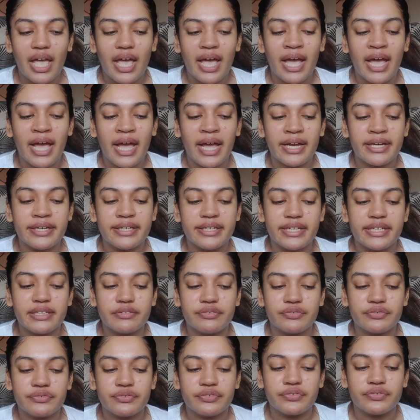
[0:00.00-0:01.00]
and
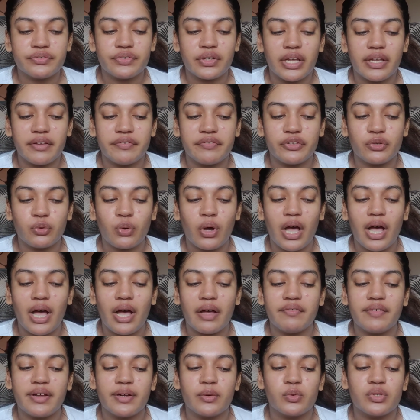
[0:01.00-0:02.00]
if if you
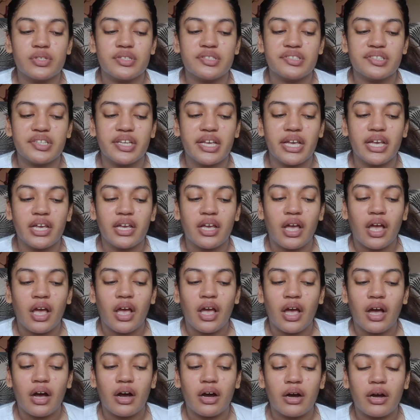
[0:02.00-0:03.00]
have i would say
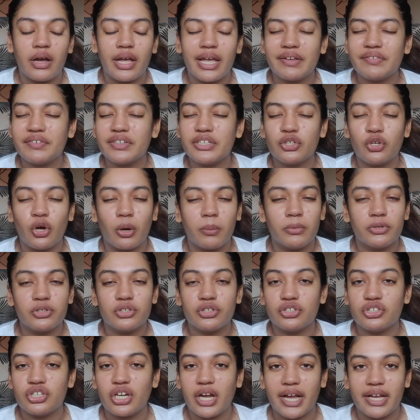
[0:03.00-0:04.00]
uh, even normal
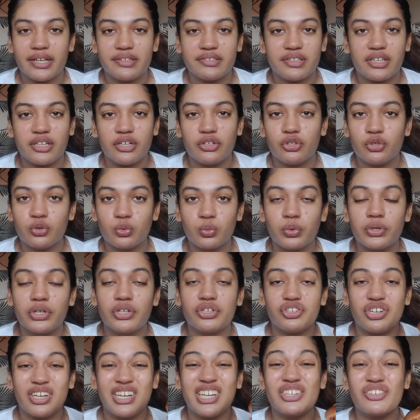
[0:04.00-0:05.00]
to dry skin you
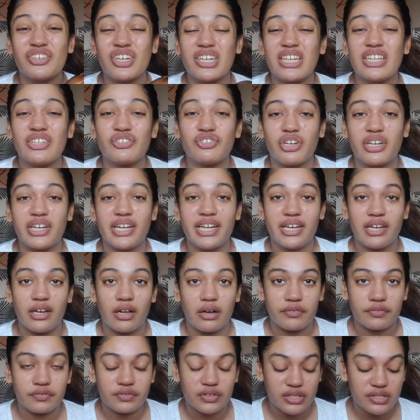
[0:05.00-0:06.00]
would really really really
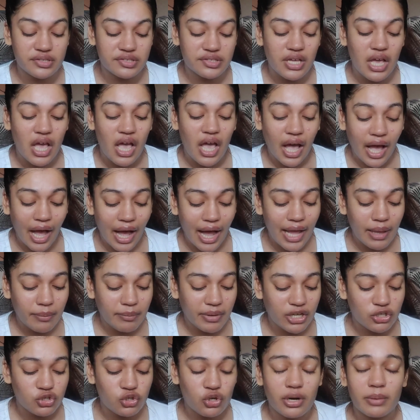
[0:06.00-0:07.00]
love this i
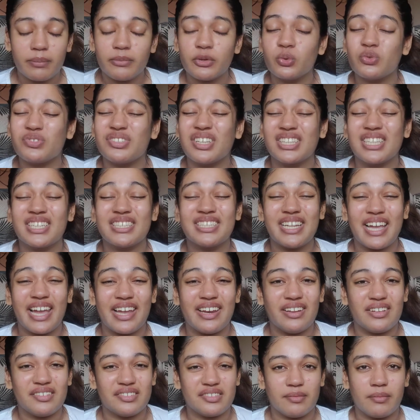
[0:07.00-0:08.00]
make sure i'm using the
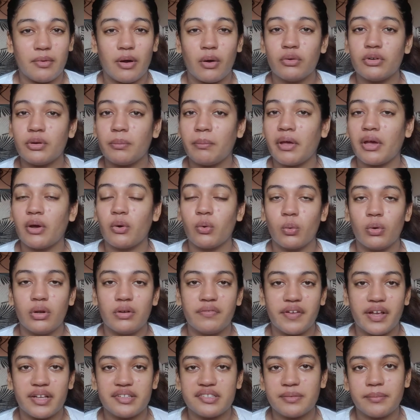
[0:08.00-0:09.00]
tiniest amount on my
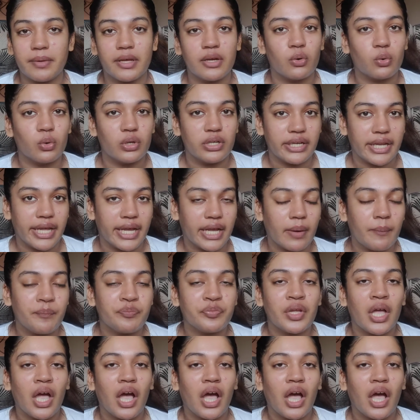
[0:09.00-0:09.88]
whole face and my whole neck